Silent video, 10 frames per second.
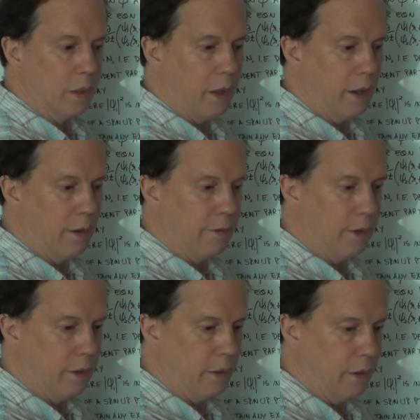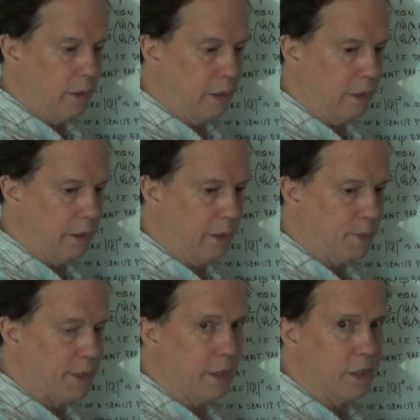have an
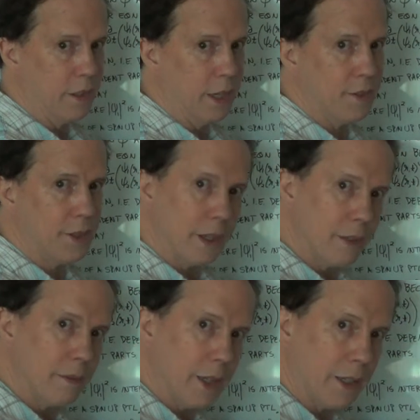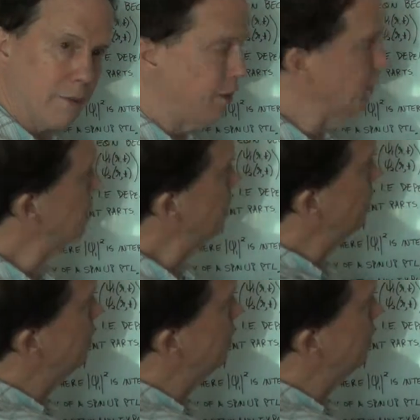upstate and a downstate eigenfunctions.